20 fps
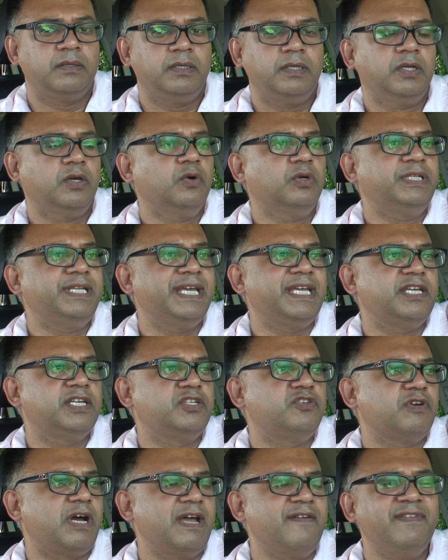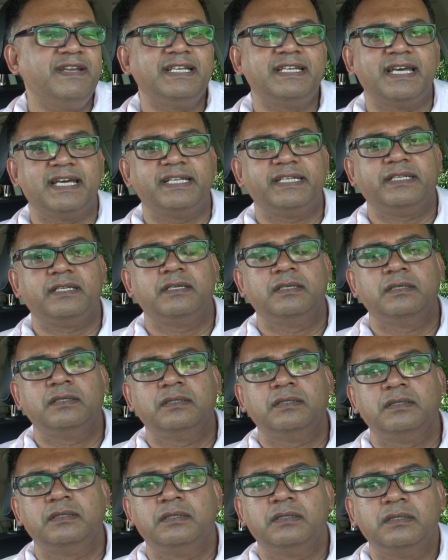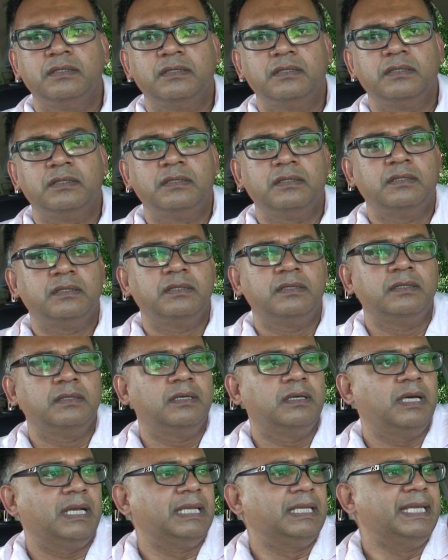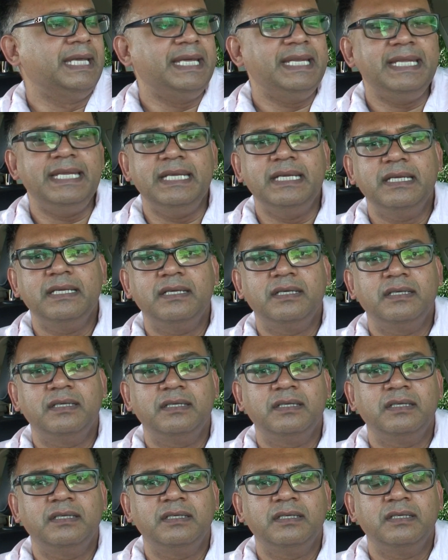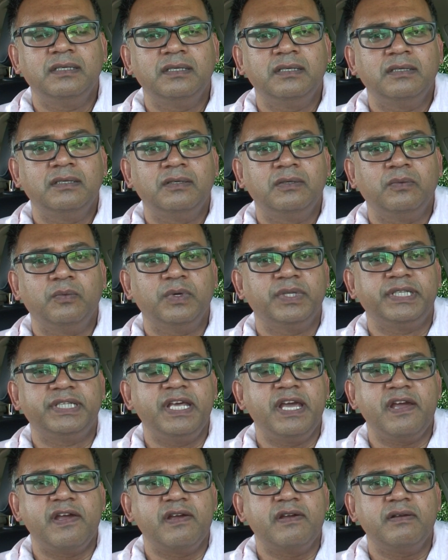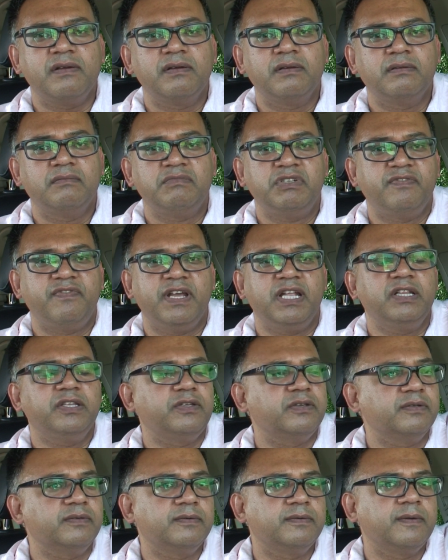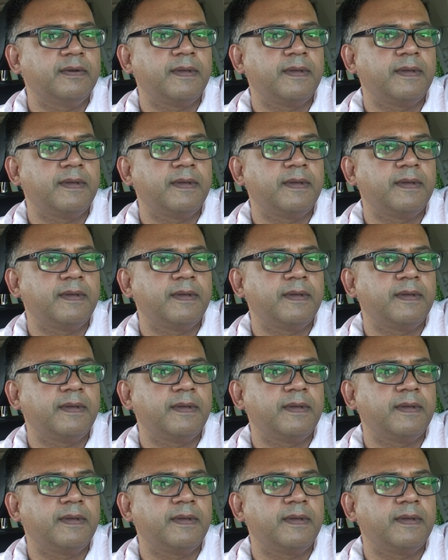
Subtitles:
You go take your driving test. A lady was there, she failed you.